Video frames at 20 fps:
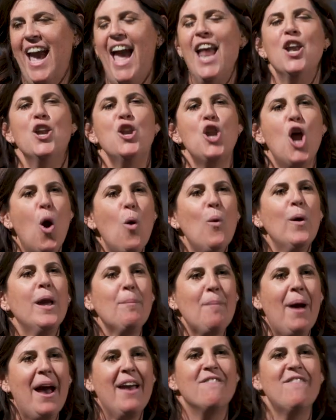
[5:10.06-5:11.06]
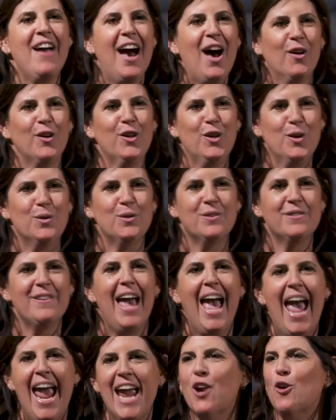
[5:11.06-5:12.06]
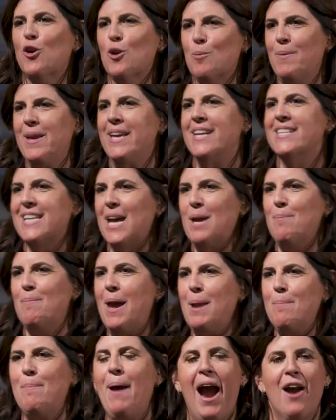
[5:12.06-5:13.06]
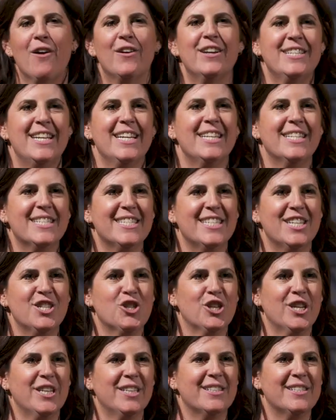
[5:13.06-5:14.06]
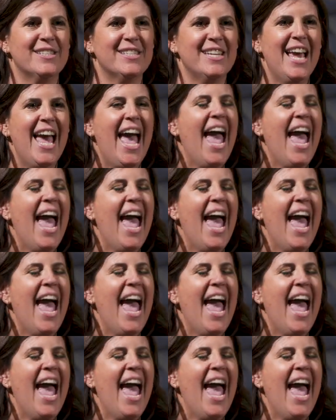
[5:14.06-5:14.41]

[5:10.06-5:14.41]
And knowing my values anchored me as I made parenting decisions.